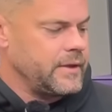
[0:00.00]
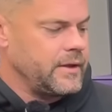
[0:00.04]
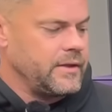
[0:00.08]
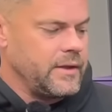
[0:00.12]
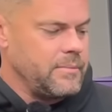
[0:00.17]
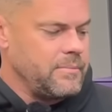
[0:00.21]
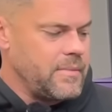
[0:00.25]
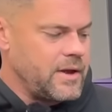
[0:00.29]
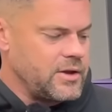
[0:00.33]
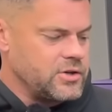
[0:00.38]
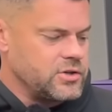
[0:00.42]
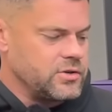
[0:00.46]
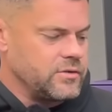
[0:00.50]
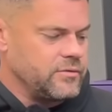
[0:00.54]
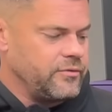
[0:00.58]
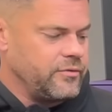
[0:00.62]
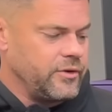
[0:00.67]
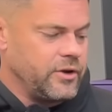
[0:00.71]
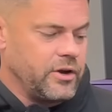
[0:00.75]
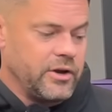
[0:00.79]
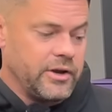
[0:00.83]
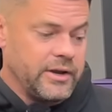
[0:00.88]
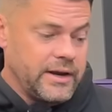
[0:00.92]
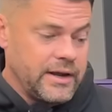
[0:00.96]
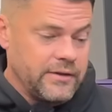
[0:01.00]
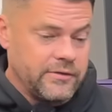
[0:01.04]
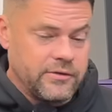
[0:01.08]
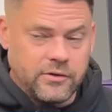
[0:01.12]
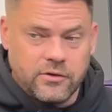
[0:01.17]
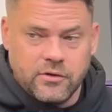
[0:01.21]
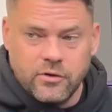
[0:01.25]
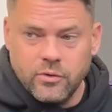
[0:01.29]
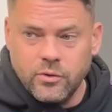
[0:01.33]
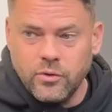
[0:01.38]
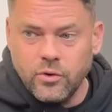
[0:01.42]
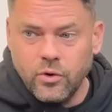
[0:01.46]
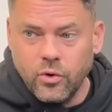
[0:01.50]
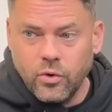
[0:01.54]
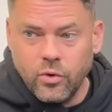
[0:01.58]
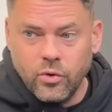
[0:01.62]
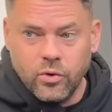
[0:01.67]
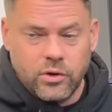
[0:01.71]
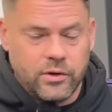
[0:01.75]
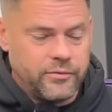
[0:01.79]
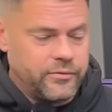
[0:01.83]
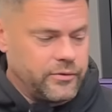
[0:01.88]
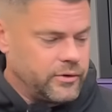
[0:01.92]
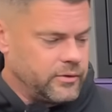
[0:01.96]
They measured fine, as I do
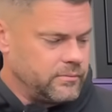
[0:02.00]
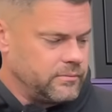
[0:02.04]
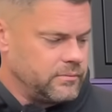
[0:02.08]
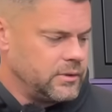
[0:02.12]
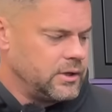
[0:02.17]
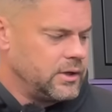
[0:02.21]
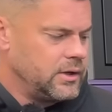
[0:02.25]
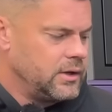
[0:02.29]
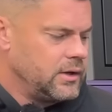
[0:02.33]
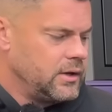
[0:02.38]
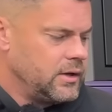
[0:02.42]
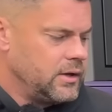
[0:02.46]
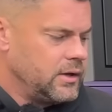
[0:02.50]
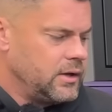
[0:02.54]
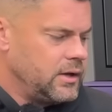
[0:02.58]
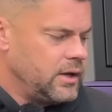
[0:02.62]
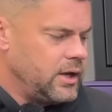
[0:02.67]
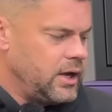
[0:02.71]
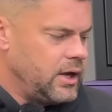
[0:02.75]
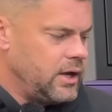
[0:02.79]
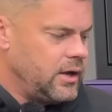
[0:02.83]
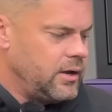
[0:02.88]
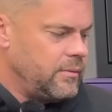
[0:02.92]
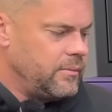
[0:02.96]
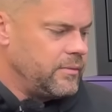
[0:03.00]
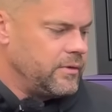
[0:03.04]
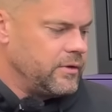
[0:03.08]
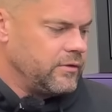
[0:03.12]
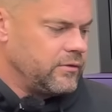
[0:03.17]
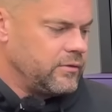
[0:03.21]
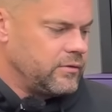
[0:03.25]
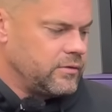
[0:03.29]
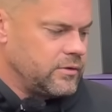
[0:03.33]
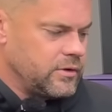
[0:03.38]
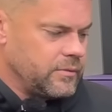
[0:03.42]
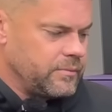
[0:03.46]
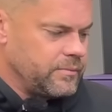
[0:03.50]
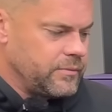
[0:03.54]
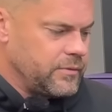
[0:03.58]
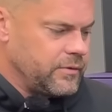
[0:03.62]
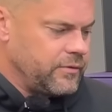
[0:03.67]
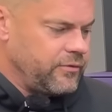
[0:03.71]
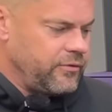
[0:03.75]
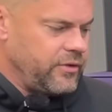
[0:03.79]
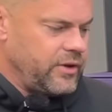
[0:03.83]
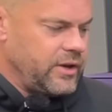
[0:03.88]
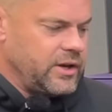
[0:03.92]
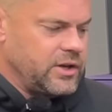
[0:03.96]
all of them. The
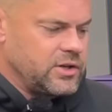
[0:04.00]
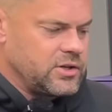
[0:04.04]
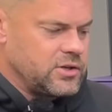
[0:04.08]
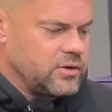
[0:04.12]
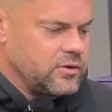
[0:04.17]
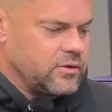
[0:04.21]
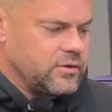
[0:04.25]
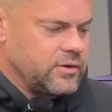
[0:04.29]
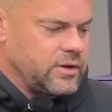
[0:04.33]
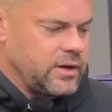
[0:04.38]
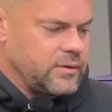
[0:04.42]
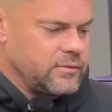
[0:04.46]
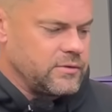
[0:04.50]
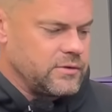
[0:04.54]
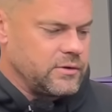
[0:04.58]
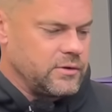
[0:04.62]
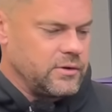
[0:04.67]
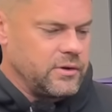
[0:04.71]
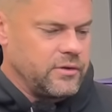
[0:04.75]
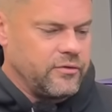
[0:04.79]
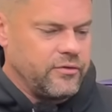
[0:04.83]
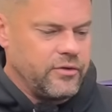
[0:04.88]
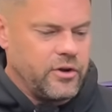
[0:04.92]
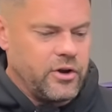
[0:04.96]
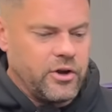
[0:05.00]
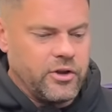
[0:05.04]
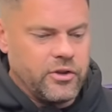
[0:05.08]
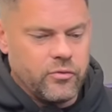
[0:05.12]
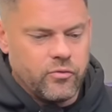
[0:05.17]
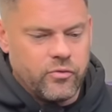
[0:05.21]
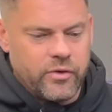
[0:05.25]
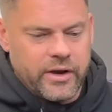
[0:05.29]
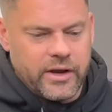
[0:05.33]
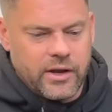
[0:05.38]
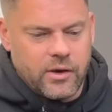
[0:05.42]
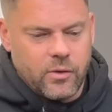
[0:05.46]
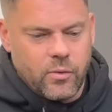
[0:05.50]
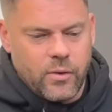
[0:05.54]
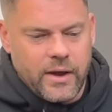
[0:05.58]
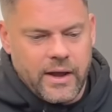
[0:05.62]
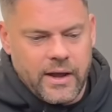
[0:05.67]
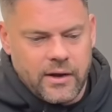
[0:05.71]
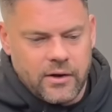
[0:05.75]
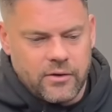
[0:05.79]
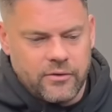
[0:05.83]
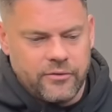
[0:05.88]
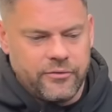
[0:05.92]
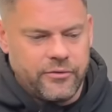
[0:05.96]
finish looked absolutely fine. The ring wear
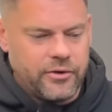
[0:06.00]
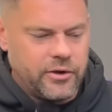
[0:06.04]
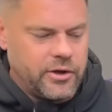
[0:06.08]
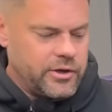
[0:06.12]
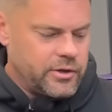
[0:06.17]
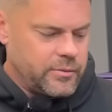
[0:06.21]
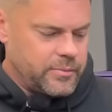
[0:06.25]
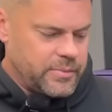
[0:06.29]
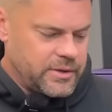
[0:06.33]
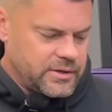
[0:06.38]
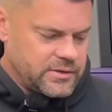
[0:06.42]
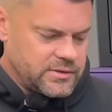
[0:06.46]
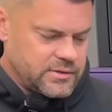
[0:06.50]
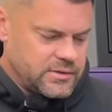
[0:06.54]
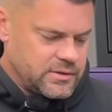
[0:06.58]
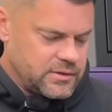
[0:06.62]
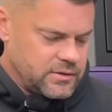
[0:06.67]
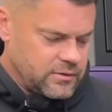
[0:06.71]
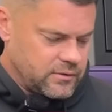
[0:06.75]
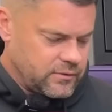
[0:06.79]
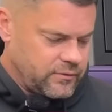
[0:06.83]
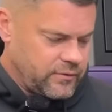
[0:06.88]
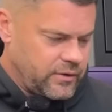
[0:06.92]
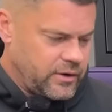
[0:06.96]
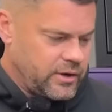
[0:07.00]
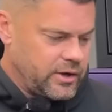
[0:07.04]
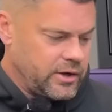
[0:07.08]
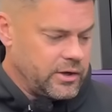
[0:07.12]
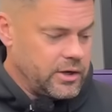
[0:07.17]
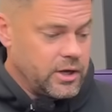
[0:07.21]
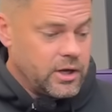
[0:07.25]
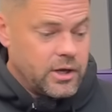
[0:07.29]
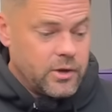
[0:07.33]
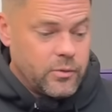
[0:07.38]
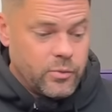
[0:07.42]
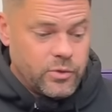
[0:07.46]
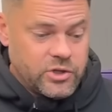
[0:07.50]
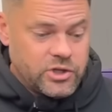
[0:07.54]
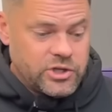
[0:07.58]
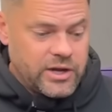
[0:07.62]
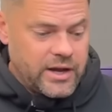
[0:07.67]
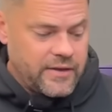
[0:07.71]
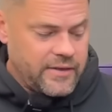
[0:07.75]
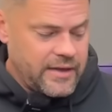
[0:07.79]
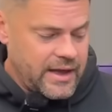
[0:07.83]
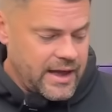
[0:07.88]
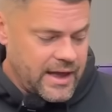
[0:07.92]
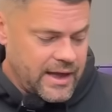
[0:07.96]
looked fine. The piston looked fine. We
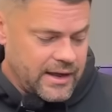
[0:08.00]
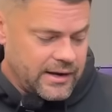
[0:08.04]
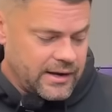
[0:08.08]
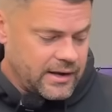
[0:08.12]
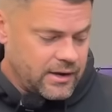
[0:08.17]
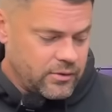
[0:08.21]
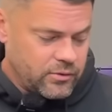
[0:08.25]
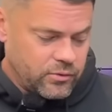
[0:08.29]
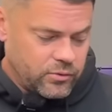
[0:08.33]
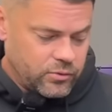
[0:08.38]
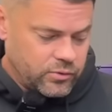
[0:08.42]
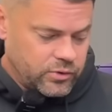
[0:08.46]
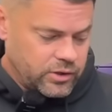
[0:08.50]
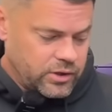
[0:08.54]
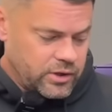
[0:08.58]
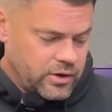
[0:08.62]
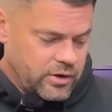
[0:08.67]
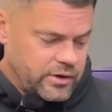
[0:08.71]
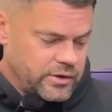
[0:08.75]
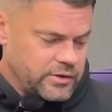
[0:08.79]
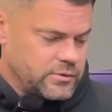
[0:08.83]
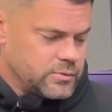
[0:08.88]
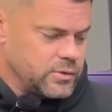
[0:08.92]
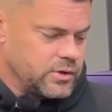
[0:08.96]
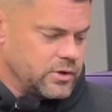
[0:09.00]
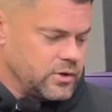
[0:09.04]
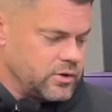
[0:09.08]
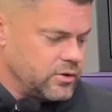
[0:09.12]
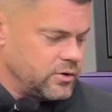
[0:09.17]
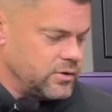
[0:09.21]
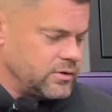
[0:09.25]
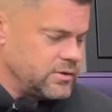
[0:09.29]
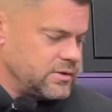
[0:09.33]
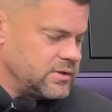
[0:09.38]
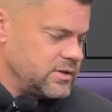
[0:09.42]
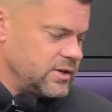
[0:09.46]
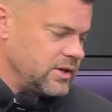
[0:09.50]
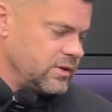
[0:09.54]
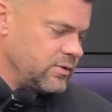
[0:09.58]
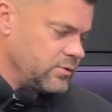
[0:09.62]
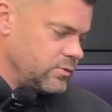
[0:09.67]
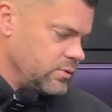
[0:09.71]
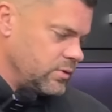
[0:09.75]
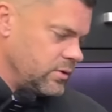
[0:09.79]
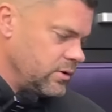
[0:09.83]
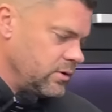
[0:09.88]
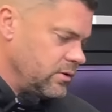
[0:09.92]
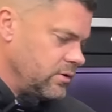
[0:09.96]
checked the head out. All the guides were good. The seals
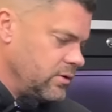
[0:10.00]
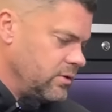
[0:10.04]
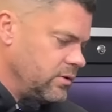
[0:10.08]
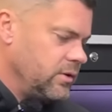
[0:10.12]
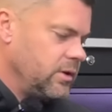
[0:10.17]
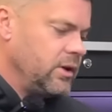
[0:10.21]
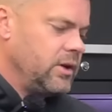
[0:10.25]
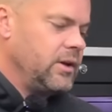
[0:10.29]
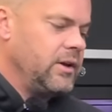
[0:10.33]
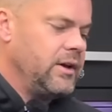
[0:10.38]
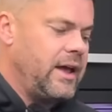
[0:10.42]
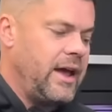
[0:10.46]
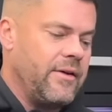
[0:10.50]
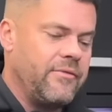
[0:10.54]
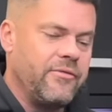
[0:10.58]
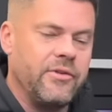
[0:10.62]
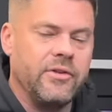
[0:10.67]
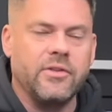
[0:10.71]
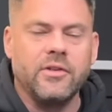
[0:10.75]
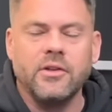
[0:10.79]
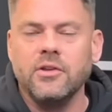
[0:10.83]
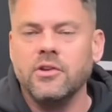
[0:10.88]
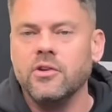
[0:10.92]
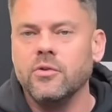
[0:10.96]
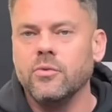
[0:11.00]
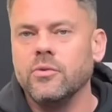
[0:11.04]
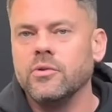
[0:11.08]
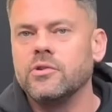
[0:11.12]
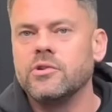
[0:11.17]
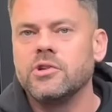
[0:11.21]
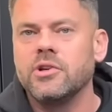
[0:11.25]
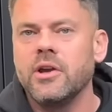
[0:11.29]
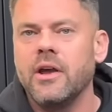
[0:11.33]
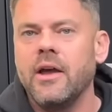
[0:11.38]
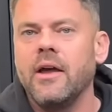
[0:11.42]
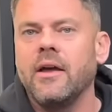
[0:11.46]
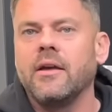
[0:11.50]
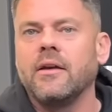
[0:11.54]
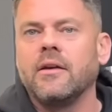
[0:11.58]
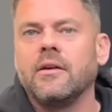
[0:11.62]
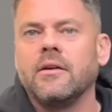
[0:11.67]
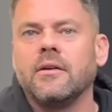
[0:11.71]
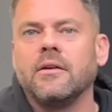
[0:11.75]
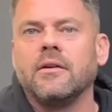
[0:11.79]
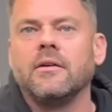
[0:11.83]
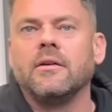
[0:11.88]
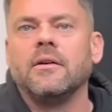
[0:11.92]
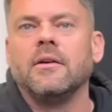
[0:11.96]
were good. Everything you would
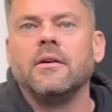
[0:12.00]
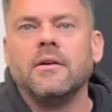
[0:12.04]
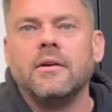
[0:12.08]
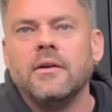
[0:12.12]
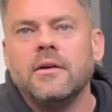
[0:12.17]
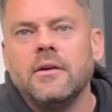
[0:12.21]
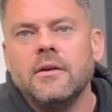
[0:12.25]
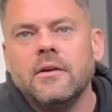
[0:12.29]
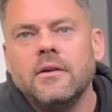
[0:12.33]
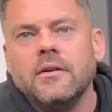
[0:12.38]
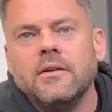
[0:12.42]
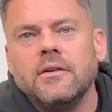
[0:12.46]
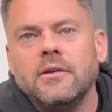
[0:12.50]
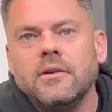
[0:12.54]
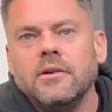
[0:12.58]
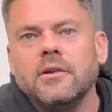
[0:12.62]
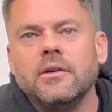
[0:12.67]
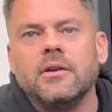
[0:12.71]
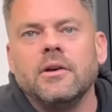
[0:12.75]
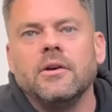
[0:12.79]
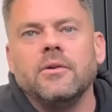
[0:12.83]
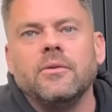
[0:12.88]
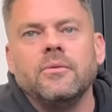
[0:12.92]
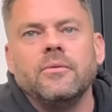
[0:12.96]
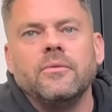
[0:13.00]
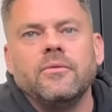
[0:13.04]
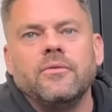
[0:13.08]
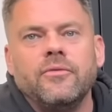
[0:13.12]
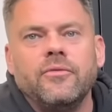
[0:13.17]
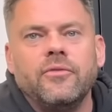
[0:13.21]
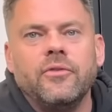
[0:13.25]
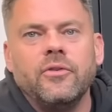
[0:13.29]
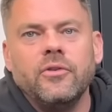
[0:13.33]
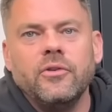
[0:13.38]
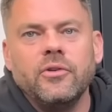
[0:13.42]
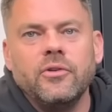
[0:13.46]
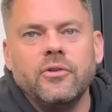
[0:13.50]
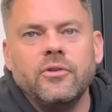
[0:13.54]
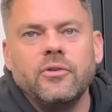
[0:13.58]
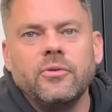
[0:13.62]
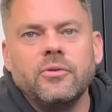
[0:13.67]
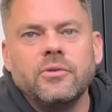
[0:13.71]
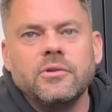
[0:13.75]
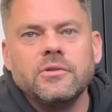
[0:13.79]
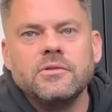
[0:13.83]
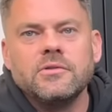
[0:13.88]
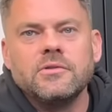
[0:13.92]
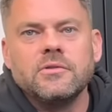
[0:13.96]
check, for an oil consumption
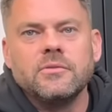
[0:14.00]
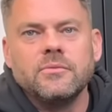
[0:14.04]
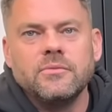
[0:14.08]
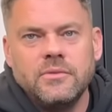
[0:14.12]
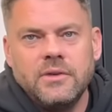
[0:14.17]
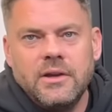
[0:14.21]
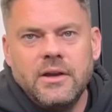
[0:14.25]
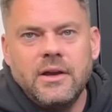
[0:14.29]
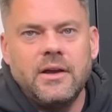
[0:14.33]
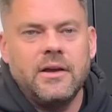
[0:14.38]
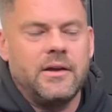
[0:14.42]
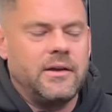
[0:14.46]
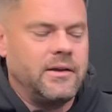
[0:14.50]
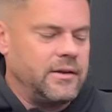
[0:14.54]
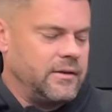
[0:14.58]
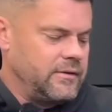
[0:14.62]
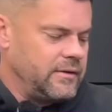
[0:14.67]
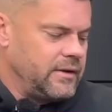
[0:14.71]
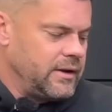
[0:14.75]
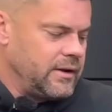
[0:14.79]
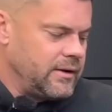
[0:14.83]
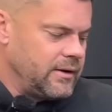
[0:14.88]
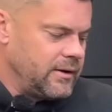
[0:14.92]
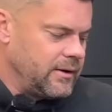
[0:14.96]
problem. Yeah, exactly.